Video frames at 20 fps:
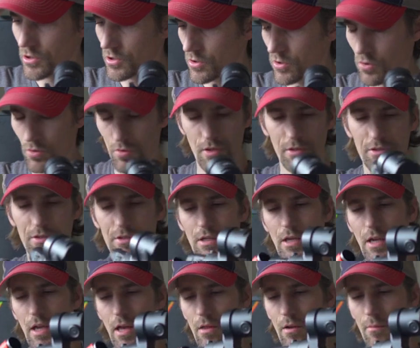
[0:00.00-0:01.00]
just screw
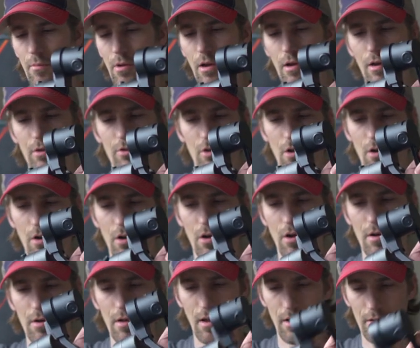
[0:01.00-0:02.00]
this together. I'm not gonna
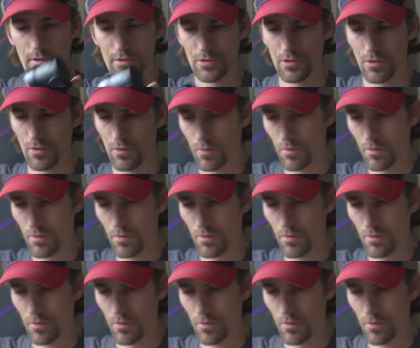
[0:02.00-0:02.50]
turn it on yet.